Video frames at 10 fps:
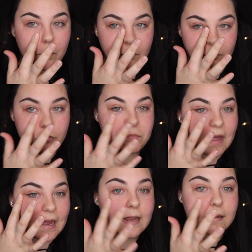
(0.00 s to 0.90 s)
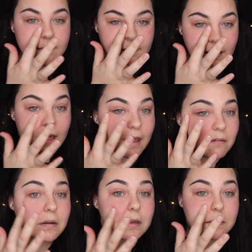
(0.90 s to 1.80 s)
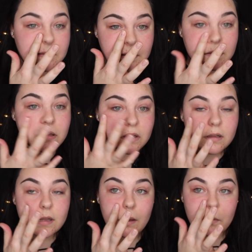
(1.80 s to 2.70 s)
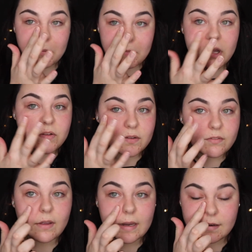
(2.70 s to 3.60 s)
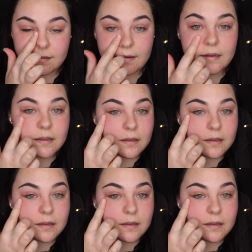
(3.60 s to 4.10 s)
rub that into the areas that will be most affected.